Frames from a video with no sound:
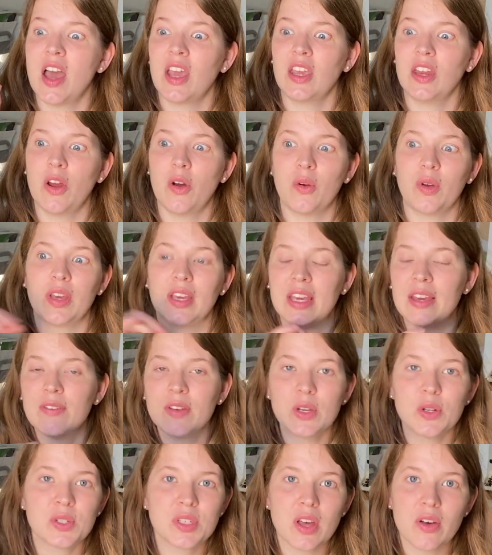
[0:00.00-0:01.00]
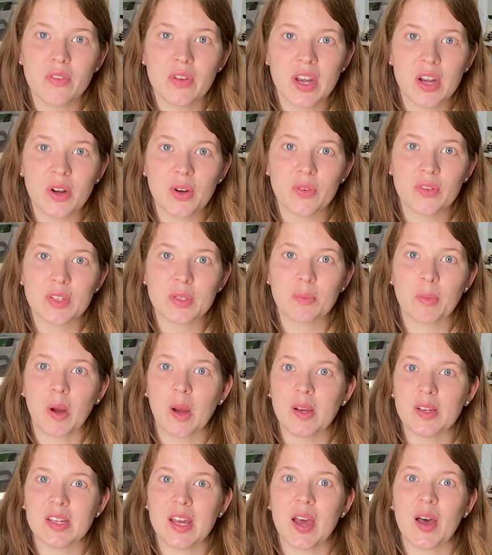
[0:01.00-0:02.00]
you know, giving yourself a nervous
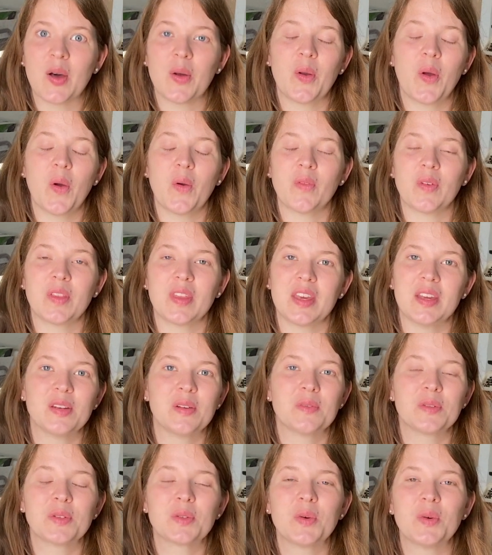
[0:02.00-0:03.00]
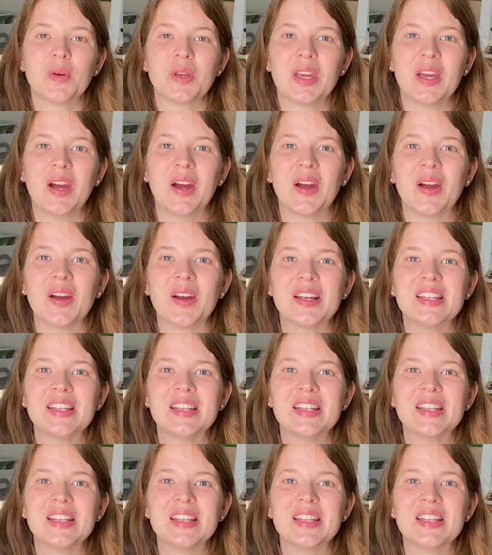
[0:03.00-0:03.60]
breakdown over the end of school year.